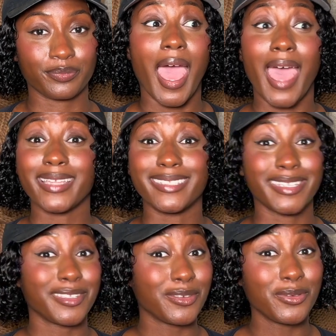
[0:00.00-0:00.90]
I
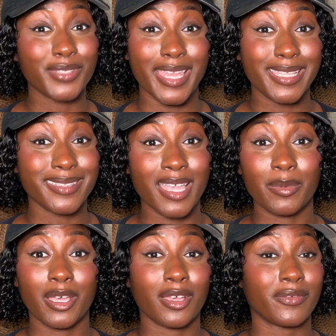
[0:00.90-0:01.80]
didn't use any type
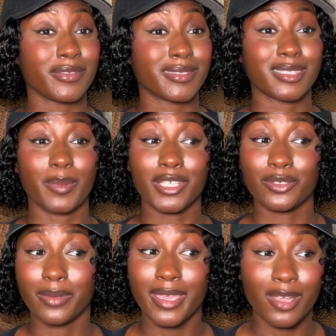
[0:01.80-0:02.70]
of special
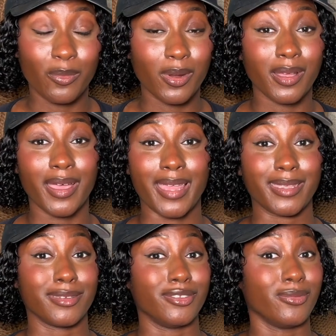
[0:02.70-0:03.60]
camera. I
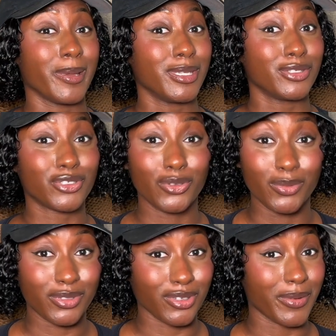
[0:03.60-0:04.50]
didn't do any
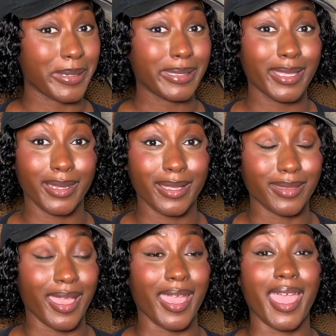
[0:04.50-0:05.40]
shoots or anything like
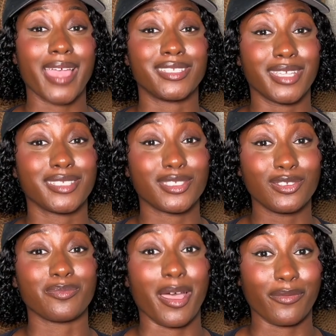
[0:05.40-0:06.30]
that. I just used
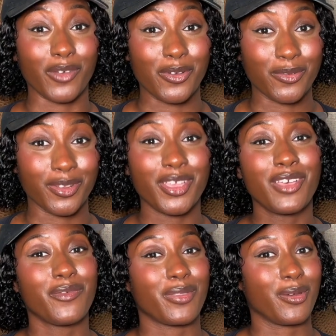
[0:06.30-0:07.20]
my phone.
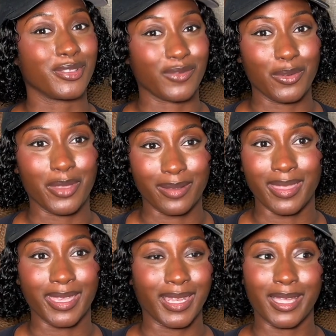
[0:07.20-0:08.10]
For those of you that are
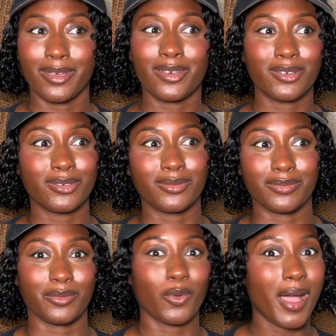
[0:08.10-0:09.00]
thinking like, oh,
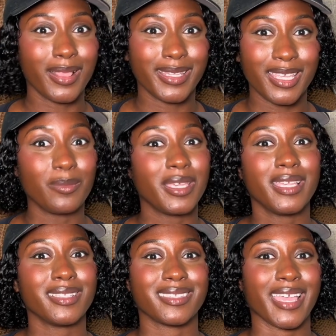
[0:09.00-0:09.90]
quality
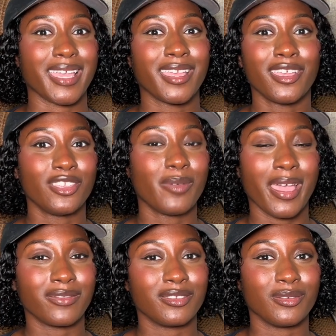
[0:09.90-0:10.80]
means that you
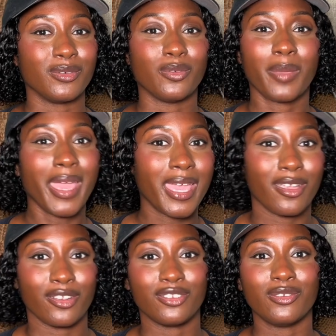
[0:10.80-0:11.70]
have to pay
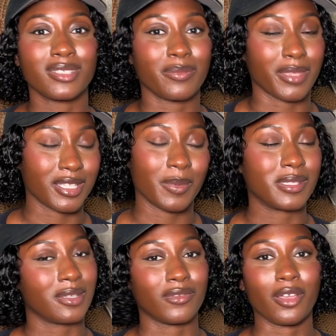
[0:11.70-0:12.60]
or do something
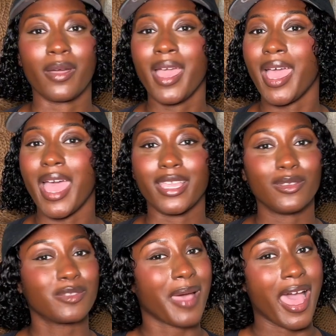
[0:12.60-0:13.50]
expensive. No, I
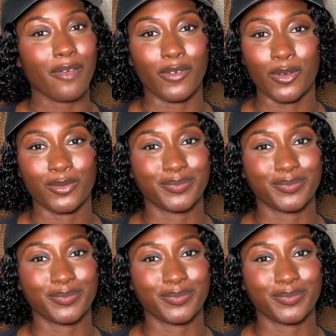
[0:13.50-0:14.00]
used my iPhone.